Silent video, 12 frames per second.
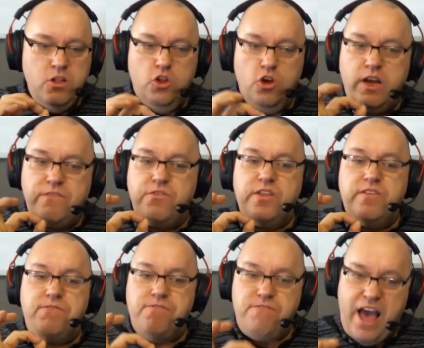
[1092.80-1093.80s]
Look for
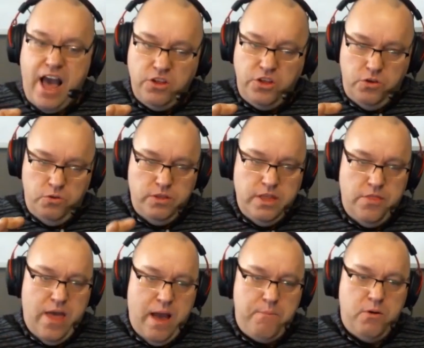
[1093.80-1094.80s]
the value
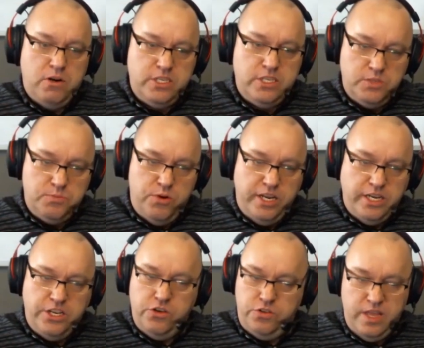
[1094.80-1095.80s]
that that person is
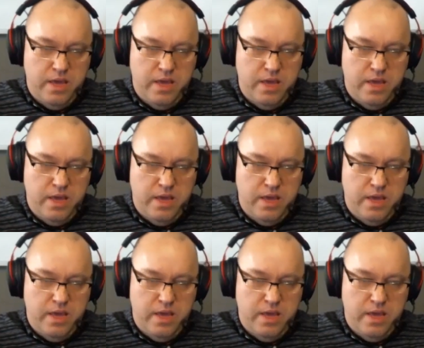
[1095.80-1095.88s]
bringing you.